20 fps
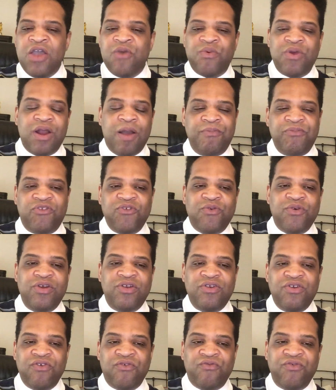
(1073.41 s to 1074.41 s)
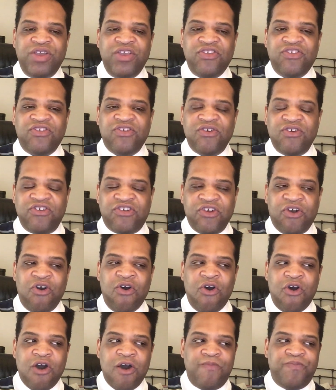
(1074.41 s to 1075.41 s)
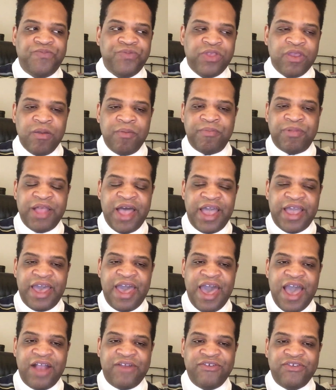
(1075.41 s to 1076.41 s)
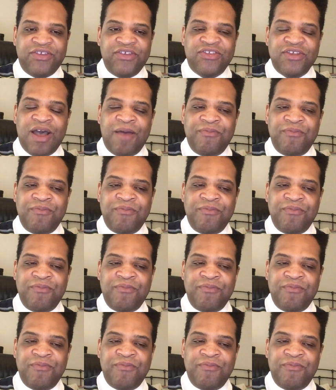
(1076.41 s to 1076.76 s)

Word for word: where I'm doing research on black actresses,